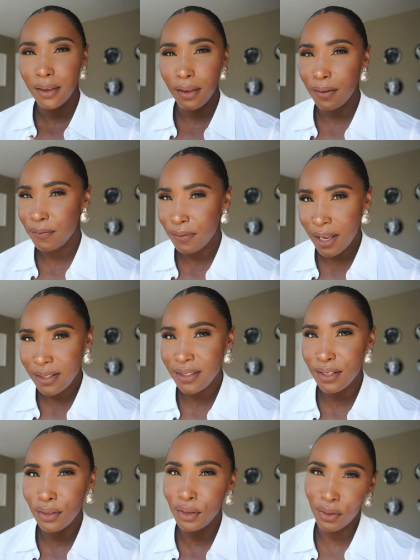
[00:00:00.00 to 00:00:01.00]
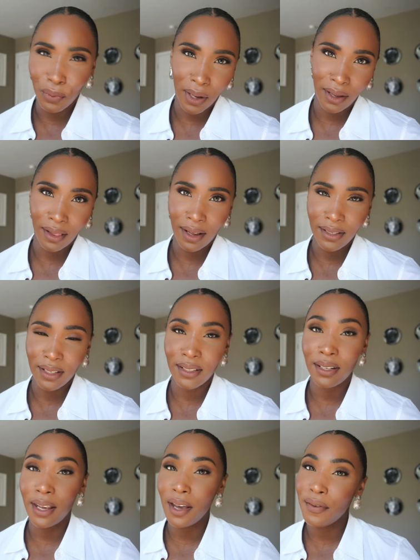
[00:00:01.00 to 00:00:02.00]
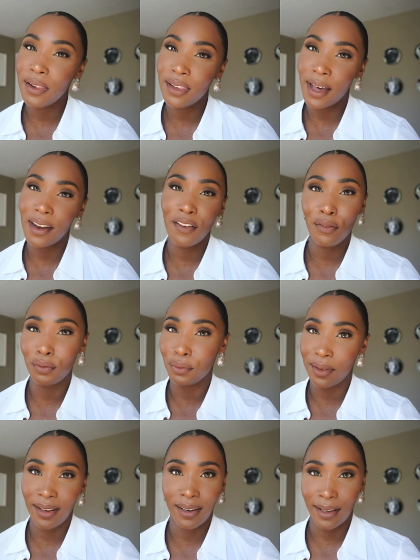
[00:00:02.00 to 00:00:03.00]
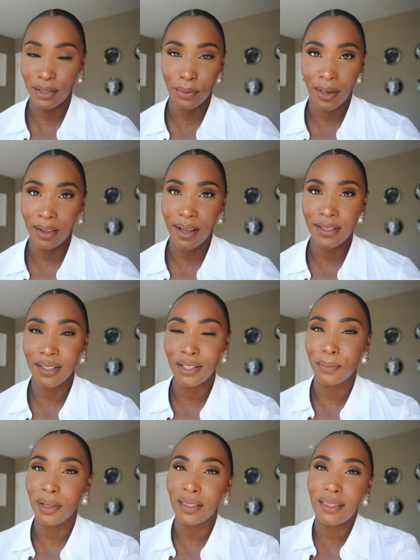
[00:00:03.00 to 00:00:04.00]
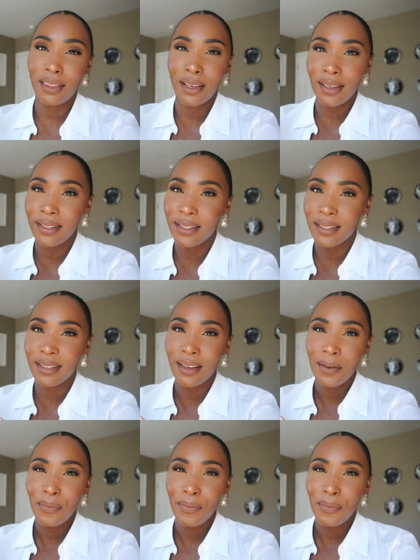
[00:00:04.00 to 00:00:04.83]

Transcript: invest in good wine glasses. And I have a lot of really nice wine glasses, but this